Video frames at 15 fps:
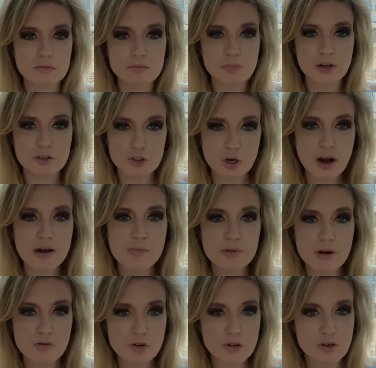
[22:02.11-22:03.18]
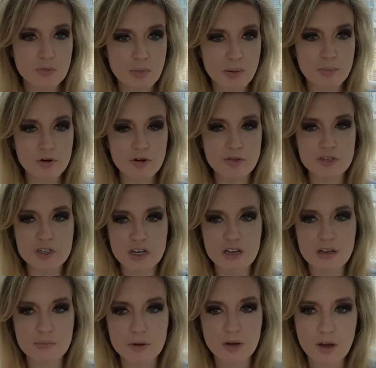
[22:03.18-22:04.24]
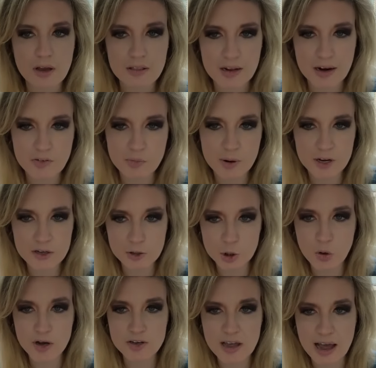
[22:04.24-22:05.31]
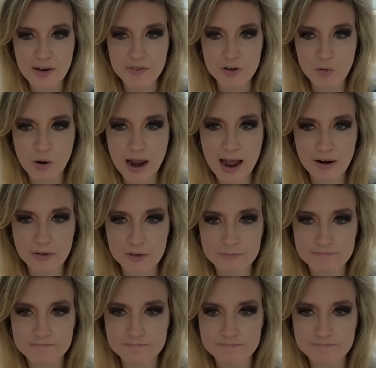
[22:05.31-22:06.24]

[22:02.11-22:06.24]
But try to be a really good member of the team that everybody enjoys having around.